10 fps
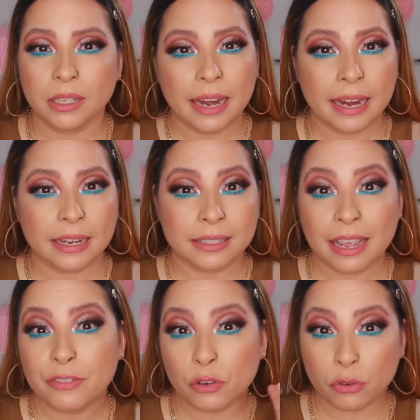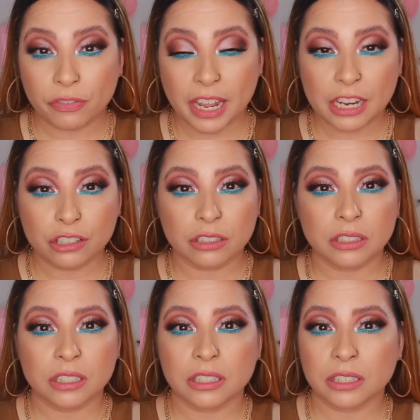and have your
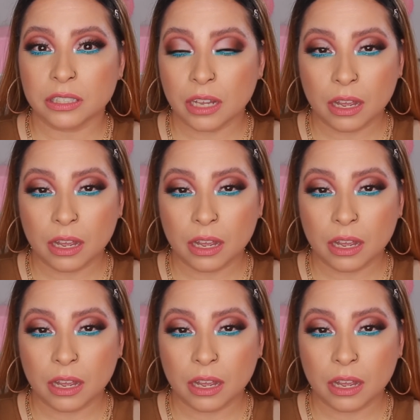notifications